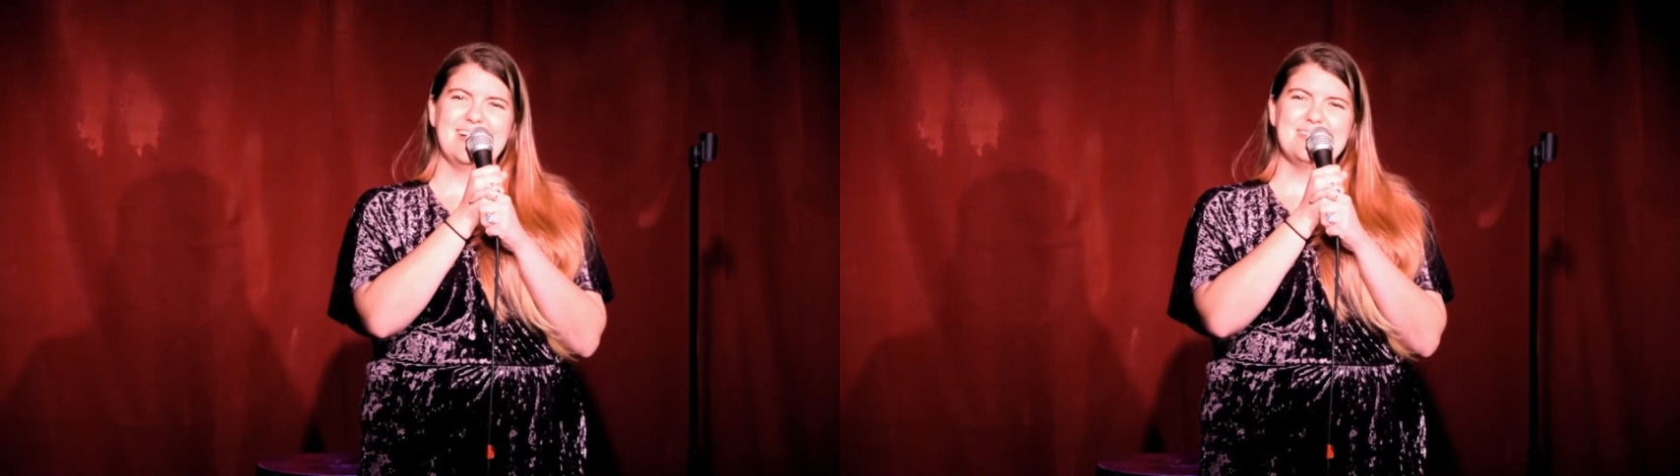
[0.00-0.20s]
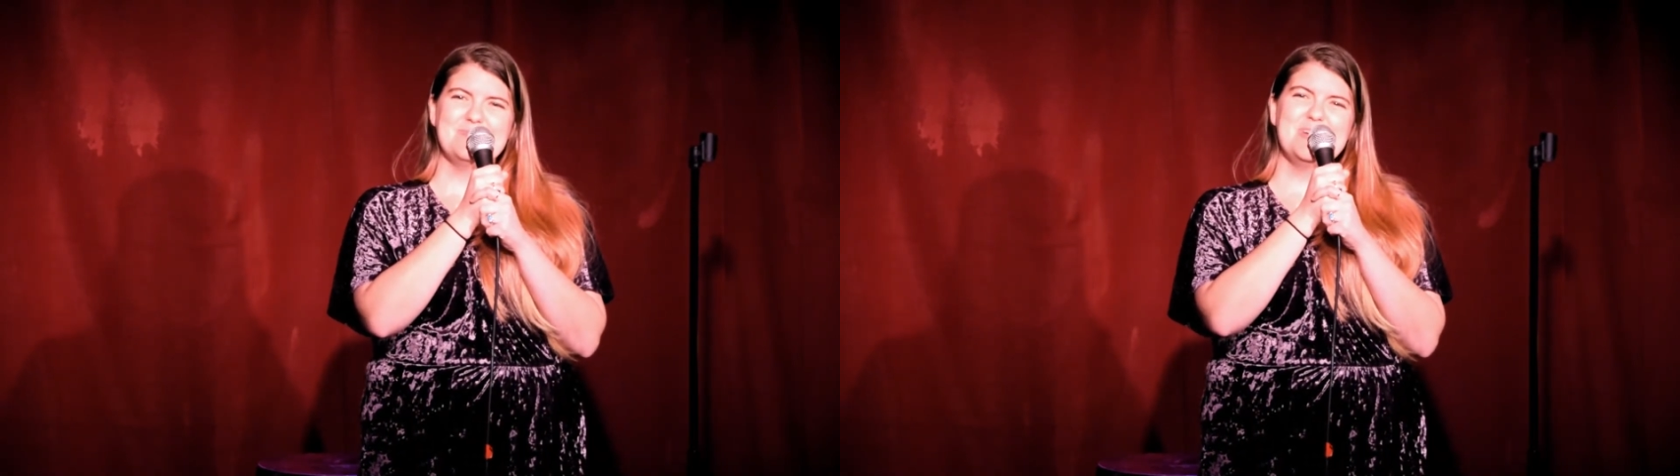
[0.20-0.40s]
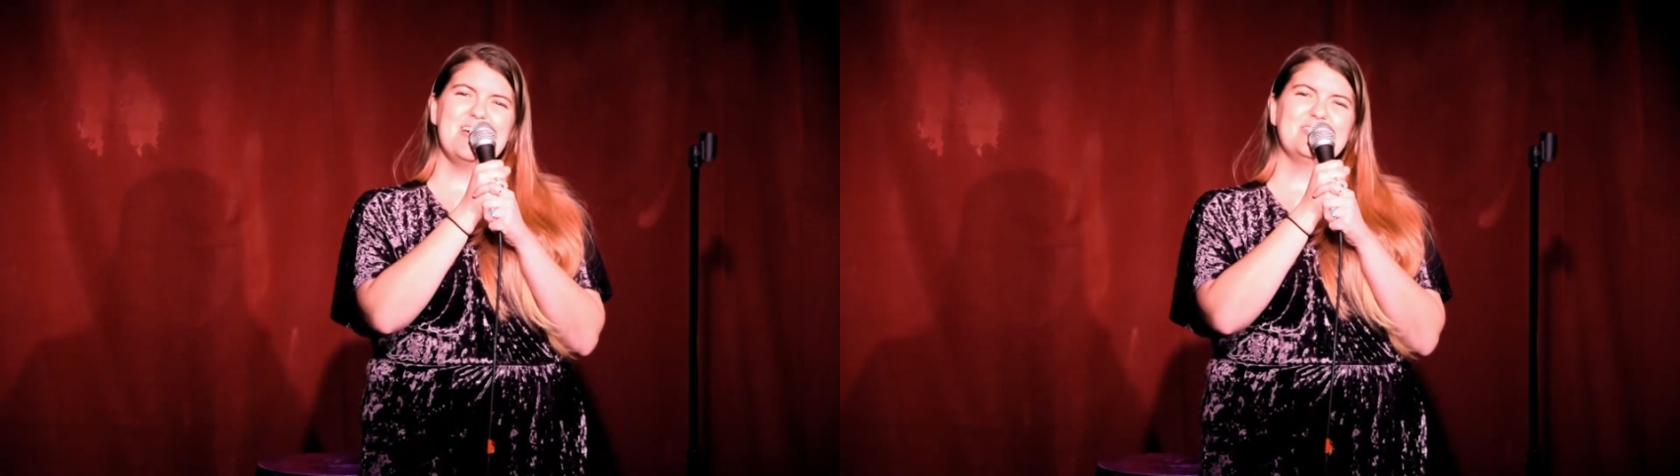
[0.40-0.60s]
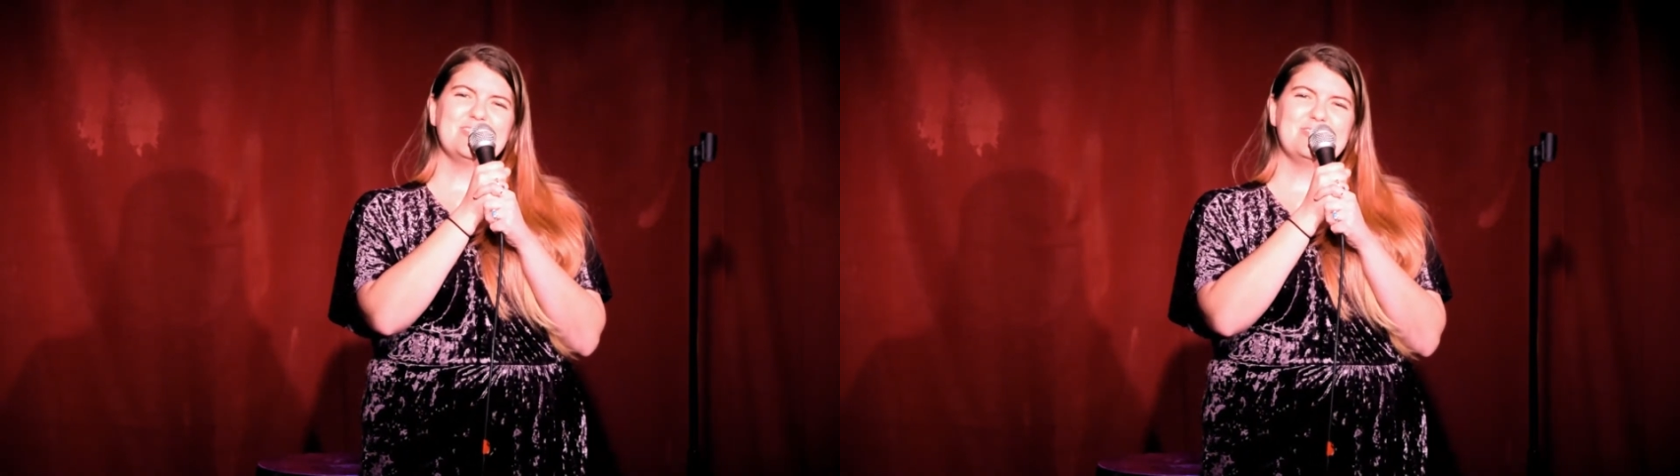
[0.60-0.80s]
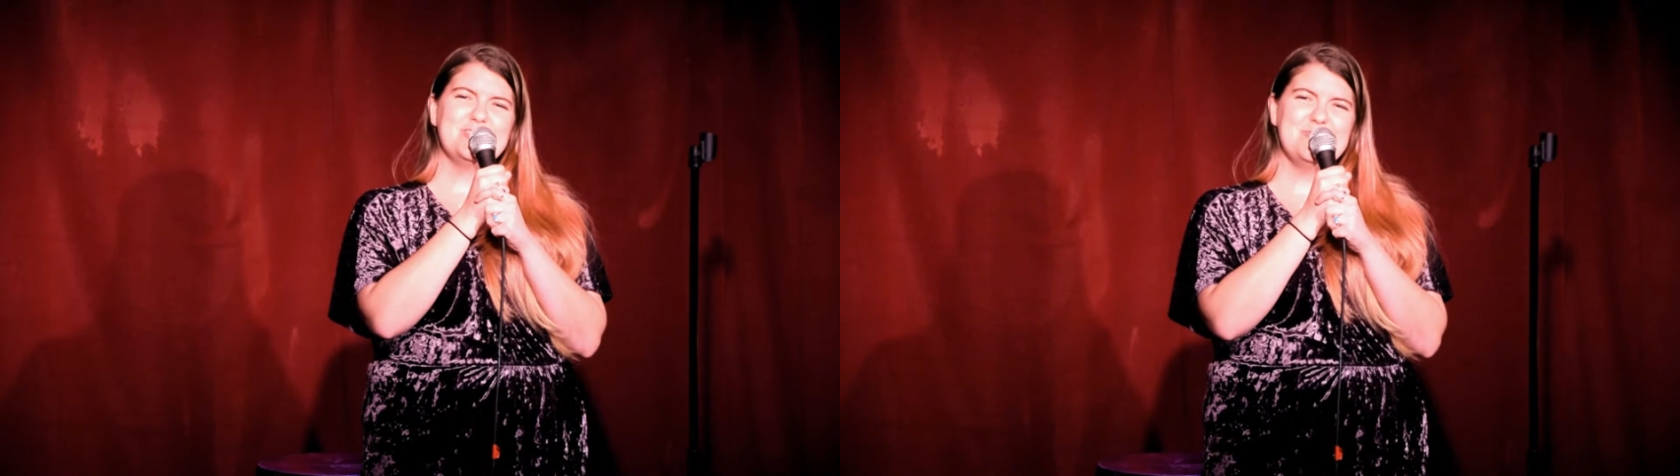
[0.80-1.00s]
But
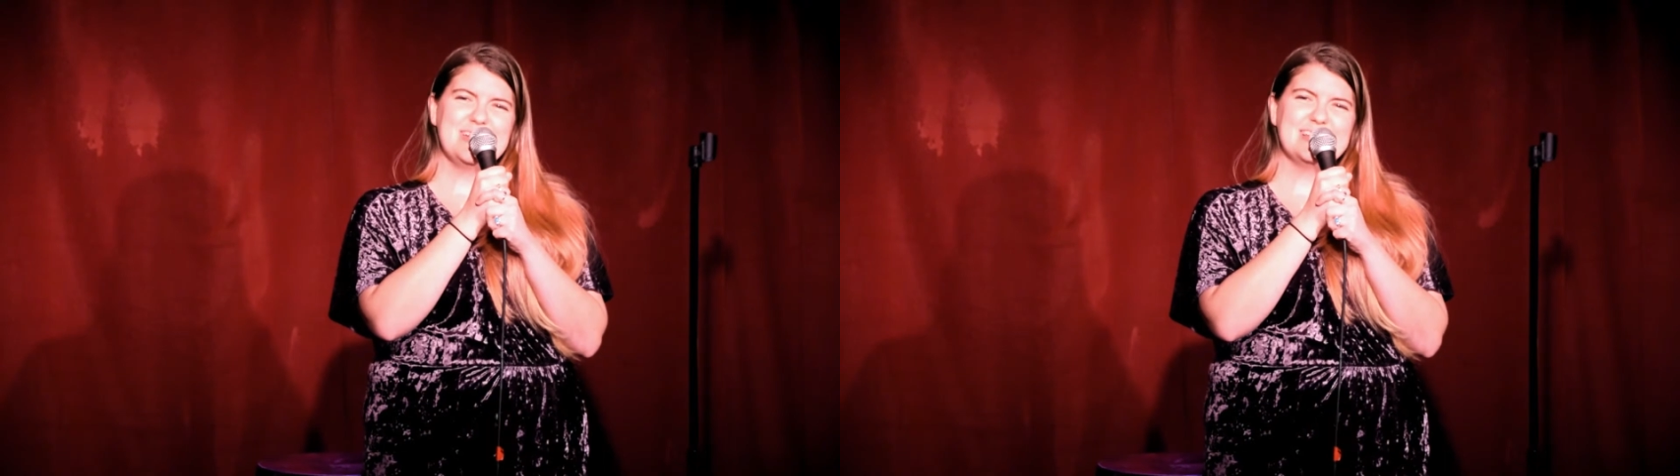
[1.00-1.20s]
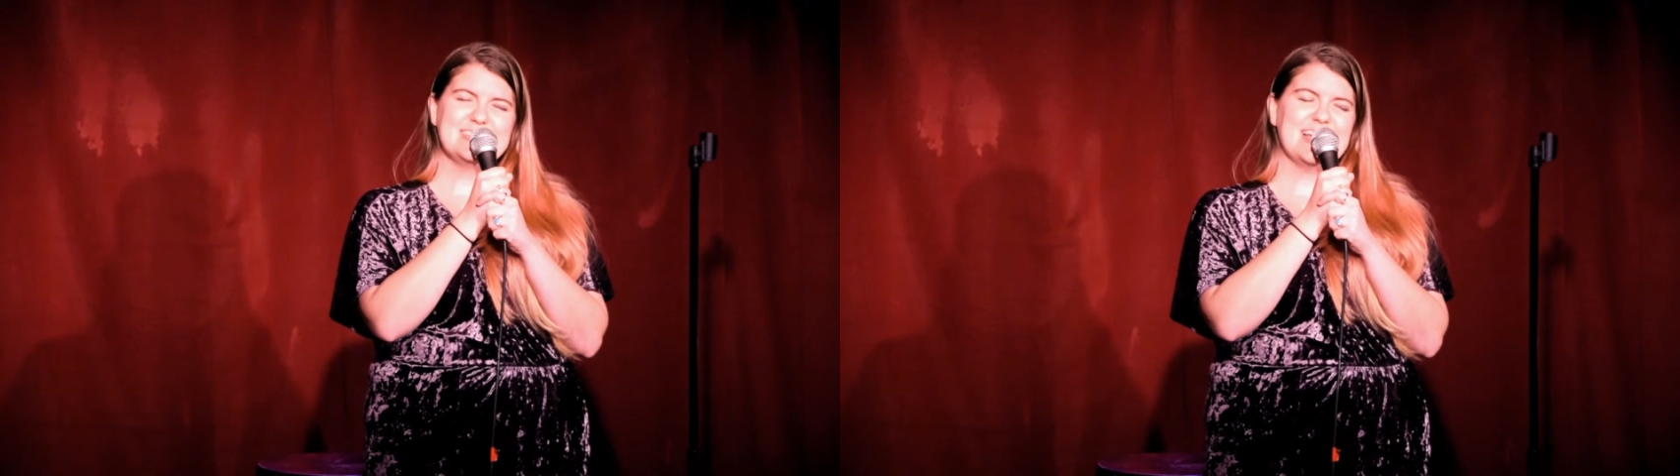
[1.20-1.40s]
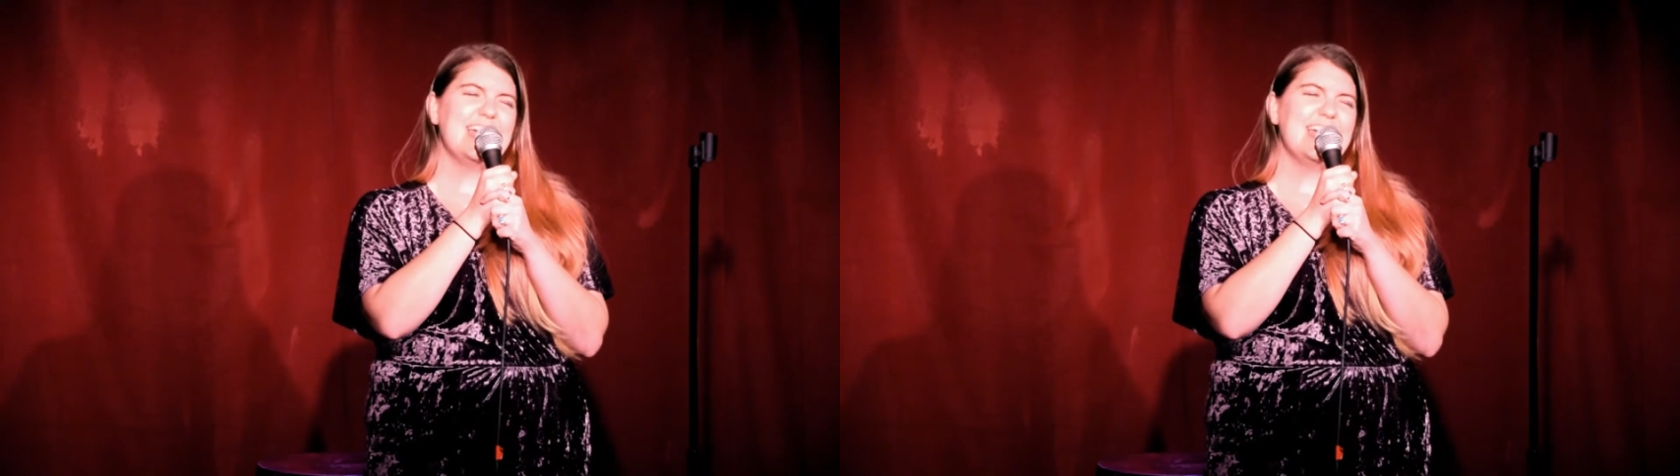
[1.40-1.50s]
after a few minutes, I